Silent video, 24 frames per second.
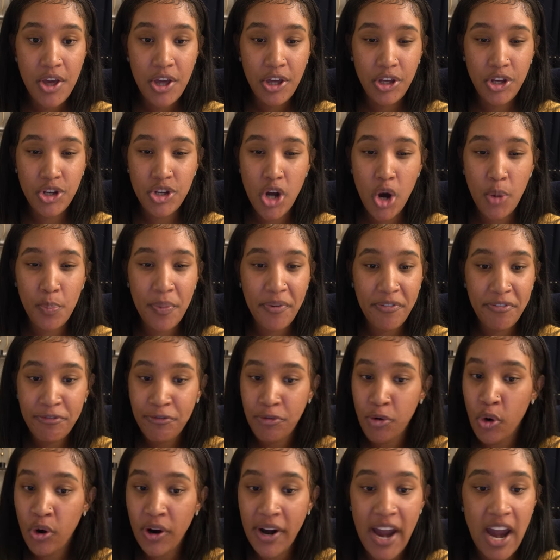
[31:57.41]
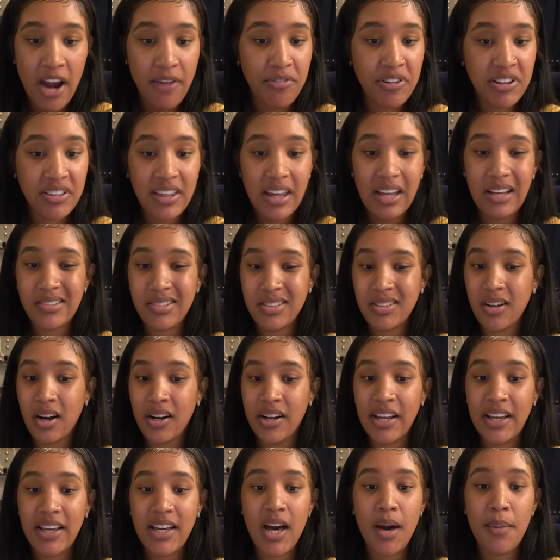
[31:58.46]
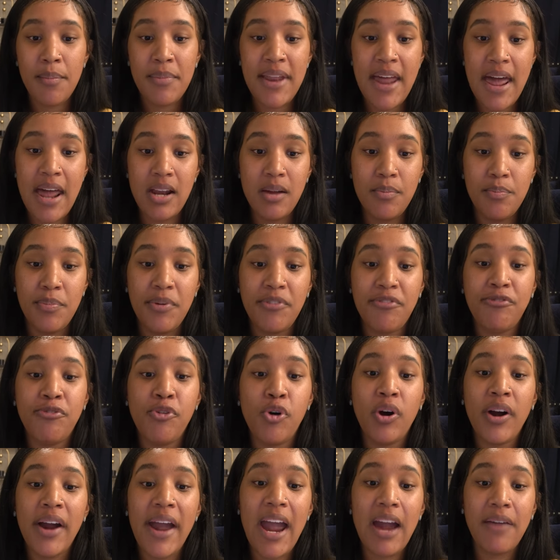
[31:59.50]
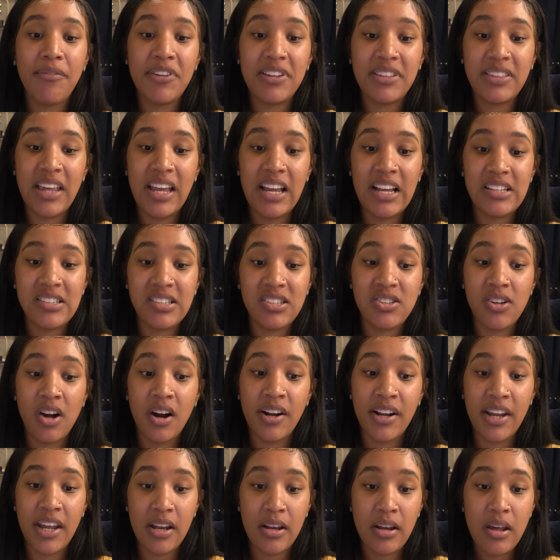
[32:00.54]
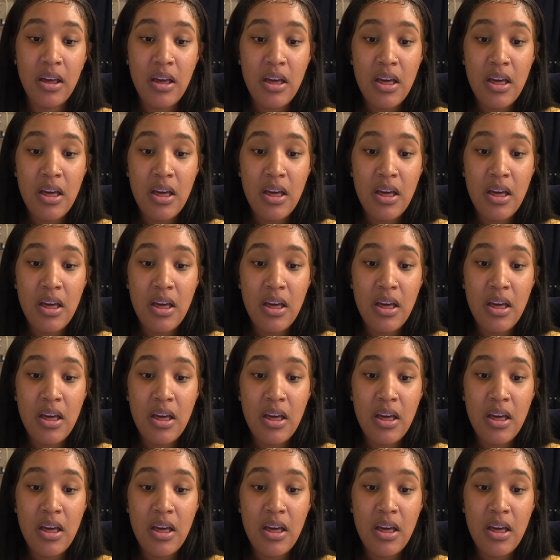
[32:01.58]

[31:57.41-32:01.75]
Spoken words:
You know, before everything started coming at him, before everything started